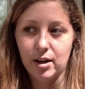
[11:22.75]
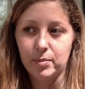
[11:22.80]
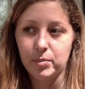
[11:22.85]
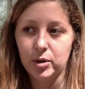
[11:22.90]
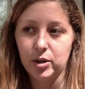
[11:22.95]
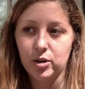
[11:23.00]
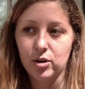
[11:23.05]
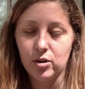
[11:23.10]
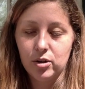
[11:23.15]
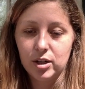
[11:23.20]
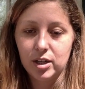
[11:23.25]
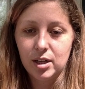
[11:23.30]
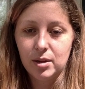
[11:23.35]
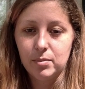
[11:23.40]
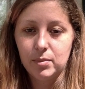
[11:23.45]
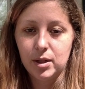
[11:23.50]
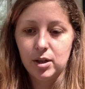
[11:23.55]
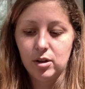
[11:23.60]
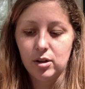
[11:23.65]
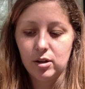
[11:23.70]
I put coconut
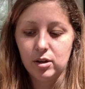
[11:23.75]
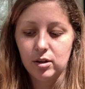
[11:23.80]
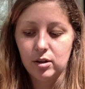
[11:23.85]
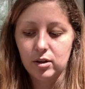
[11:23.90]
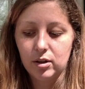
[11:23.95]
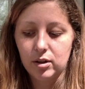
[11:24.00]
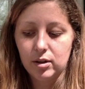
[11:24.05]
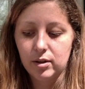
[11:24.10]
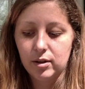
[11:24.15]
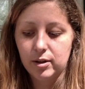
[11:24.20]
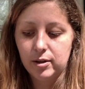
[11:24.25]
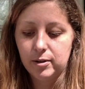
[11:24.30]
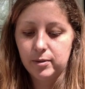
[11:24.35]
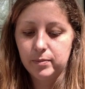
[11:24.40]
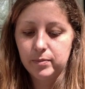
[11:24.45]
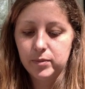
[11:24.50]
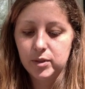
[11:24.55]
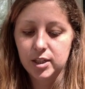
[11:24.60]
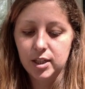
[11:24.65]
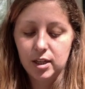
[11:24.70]
milk,
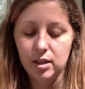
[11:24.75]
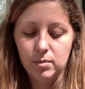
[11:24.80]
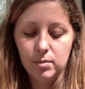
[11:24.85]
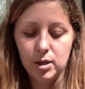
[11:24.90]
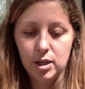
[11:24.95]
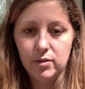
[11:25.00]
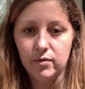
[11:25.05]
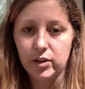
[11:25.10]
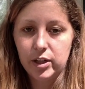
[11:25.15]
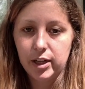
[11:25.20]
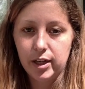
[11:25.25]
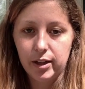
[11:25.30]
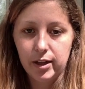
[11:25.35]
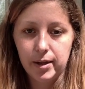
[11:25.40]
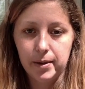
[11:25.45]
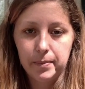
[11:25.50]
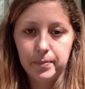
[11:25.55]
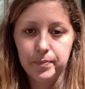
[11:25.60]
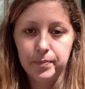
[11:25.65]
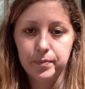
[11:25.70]
cinnamon, and
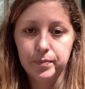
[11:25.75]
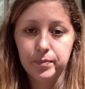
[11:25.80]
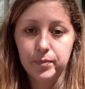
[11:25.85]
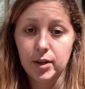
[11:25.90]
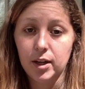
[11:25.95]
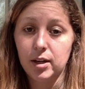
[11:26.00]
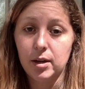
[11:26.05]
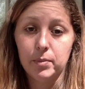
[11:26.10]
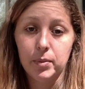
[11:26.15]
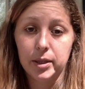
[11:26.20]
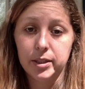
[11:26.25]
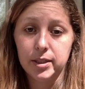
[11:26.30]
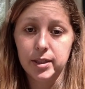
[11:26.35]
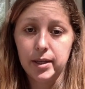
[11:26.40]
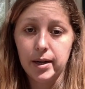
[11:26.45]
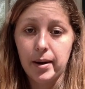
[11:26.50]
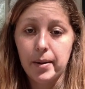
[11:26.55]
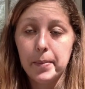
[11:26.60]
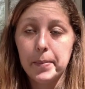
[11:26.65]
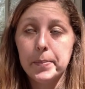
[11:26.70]
vanilla, and I
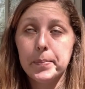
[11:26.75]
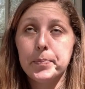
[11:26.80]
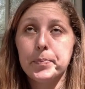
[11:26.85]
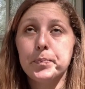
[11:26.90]
blended it up.